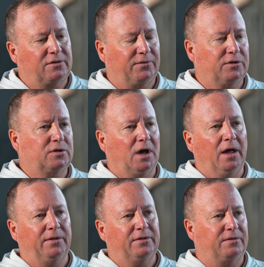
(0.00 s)
fish
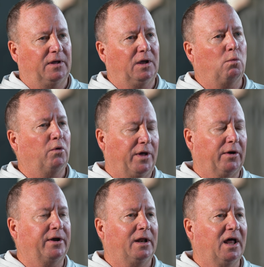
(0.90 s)
on this thing
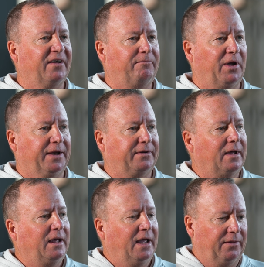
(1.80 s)
without any live bait?
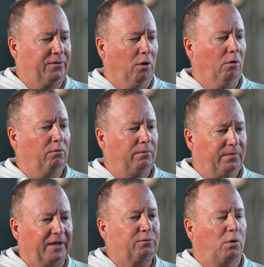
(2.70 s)
And so
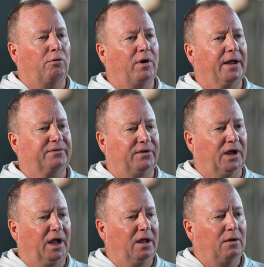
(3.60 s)
that's where we're at
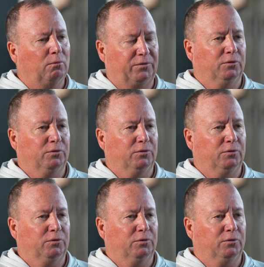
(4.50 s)
today with